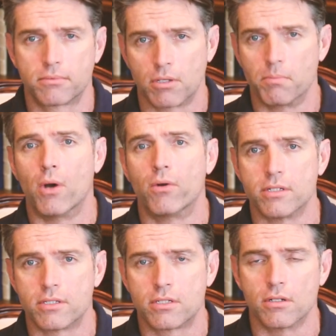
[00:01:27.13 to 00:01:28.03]

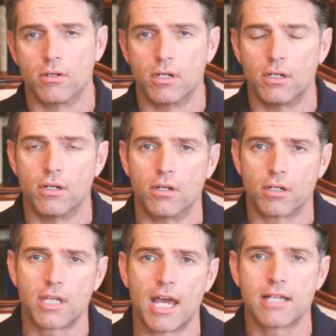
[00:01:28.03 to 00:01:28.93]
components or,
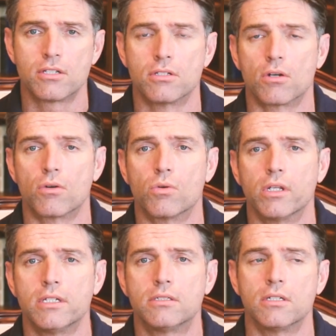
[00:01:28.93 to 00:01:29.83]
or gases are
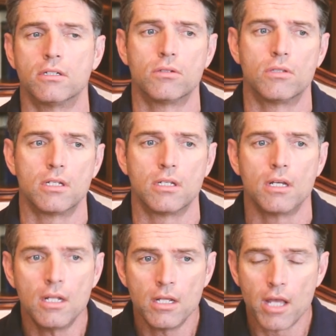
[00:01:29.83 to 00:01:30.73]
released into the
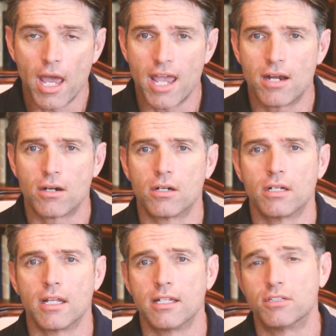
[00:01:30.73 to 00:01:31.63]
air,
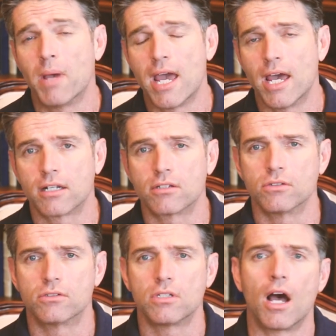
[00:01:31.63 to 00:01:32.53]
and it's bad because
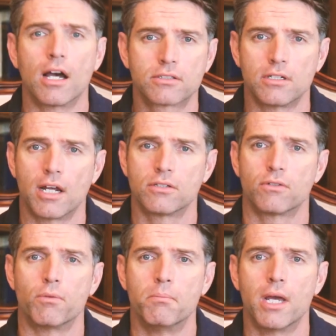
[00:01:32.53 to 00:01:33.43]
it's oxidizer
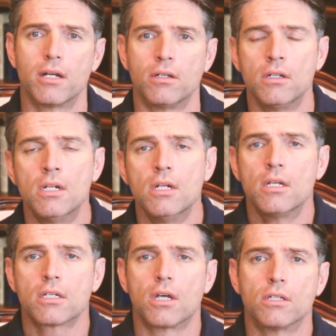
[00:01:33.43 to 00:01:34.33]
for metal,
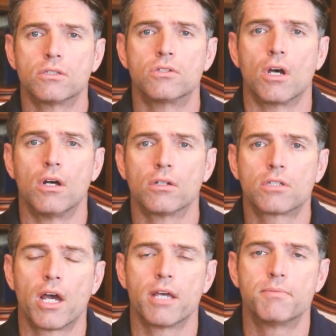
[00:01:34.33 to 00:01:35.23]
causes all
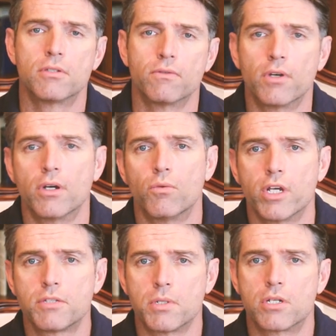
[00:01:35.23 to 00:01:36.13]
types of uh,
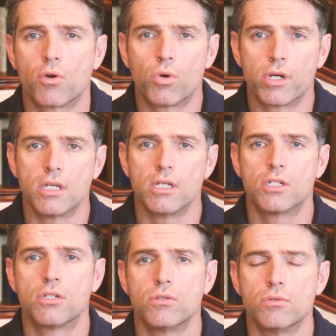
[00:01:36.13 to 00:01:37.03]
respiratory
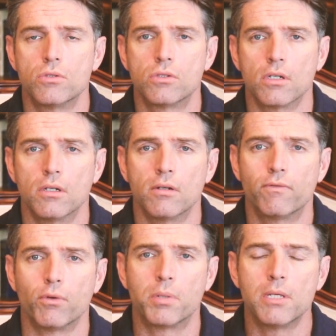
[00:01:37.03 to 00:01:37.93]
issues uh,
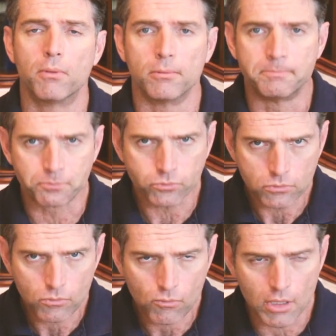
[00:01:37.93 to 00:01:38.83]
for people.
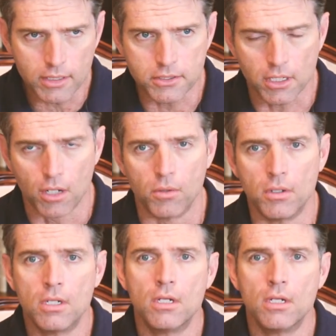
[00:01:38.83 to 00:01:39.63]
So